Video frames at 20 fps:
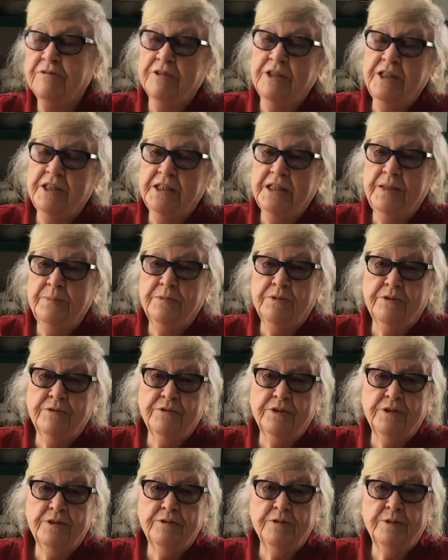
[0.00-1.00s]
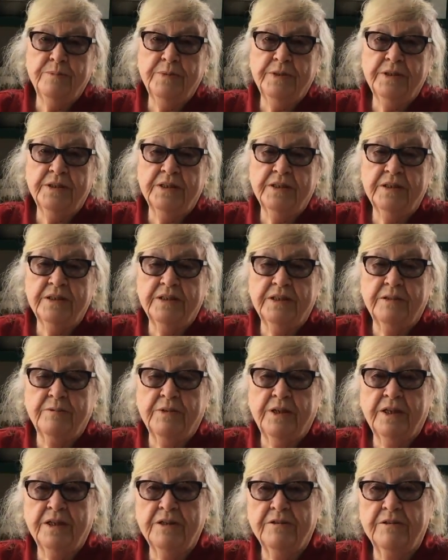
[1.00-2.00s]
Craig came over and told me that the
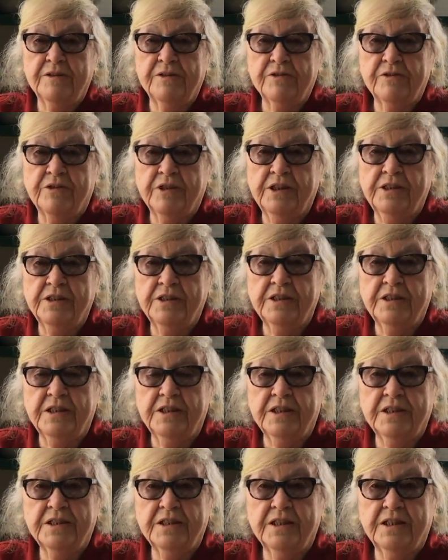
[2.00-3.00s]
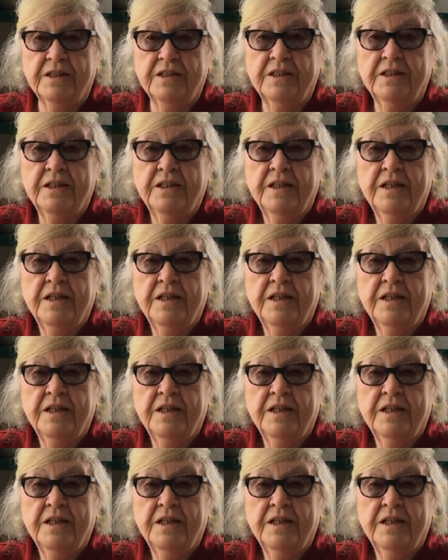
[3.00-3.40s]
water is rising. And he said,